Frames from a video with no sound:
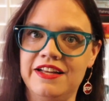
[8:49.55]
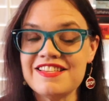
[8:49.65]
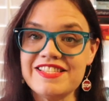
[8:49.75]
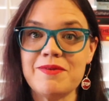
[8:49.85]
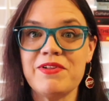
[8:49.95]

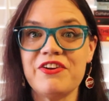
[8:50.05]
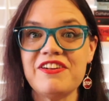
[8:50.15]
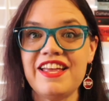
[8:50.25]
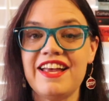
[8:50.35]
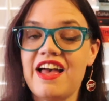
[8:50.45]
And
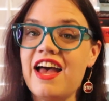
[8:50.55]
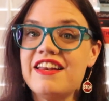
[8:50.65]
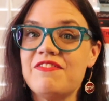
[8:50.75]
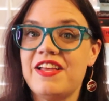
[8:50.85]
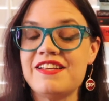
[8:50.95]
similarly,
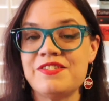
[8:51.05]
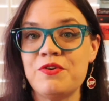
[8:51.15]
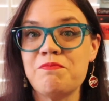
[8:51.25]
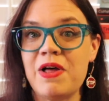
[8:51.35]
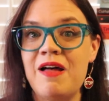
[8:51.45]
kind of like
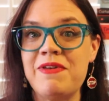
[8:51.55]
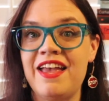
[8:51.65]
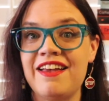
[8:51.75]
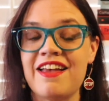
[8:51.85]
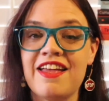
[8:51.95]
Zoom
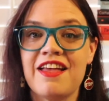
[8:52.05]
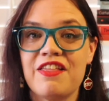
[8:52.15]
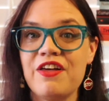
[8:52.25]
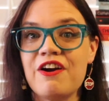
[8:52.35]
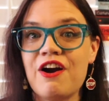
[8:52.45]
bombing,
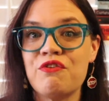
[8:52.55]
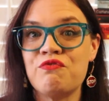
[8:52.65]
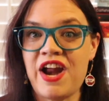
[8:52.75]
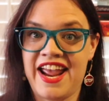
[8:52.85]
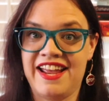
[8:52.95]
there are
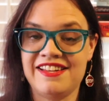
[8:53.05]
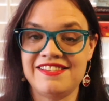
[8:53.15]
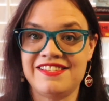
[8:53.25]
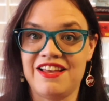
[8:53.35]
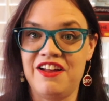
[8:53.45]

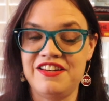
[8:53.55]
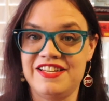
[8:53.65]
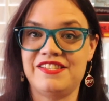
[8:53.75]
raids on